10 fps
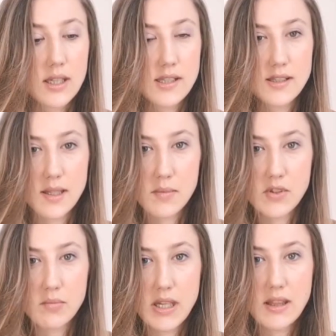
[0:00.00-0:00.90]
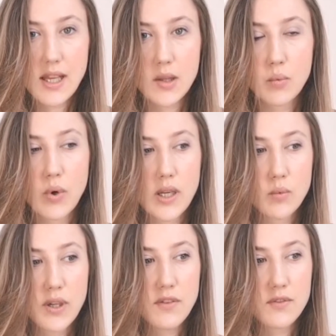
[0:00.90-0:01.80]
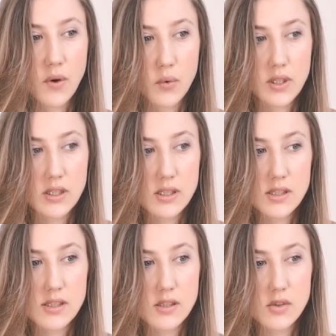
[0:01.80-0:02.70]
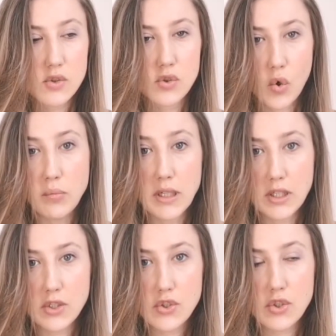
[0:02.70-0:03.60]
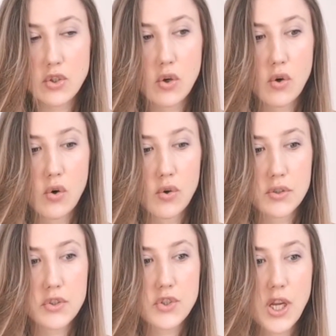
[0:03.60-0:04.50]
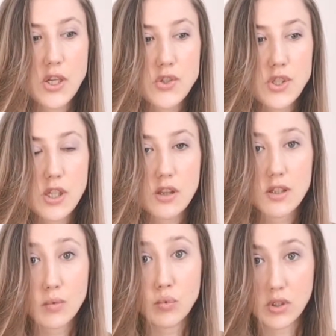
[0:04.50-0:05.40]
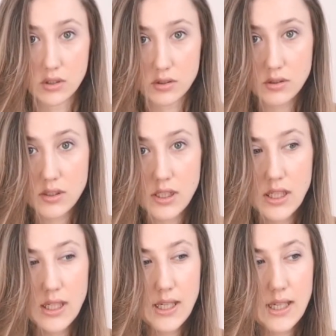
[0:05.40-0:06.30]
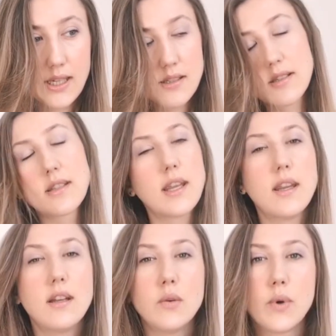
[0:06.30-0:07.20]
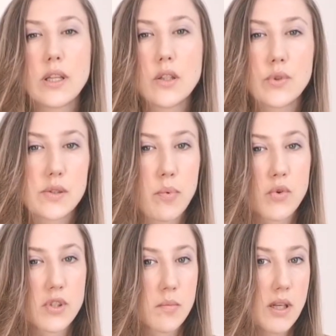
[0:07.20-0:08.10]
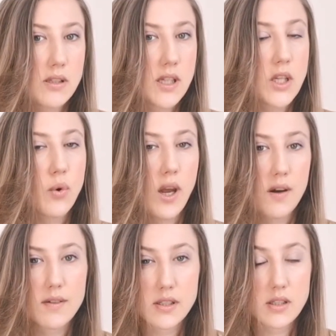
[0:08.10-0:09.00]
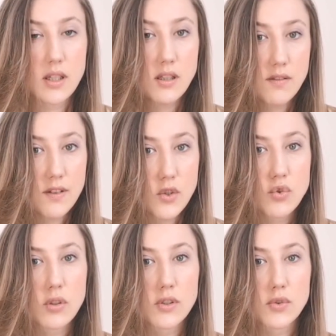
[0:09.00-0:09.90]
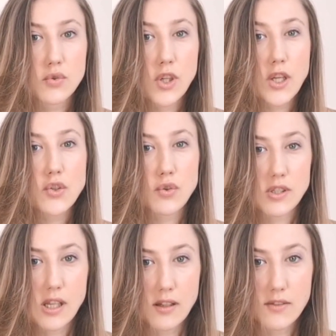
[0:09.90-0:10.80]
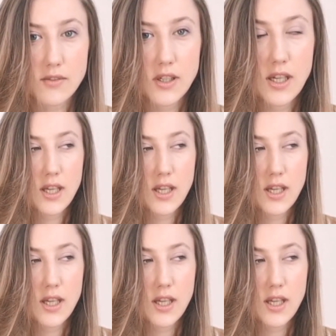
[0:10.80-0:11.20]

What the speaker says: It seems to me that when we focus so much on changing the world, it's taking away the responsibility you have as an individual to change yourself.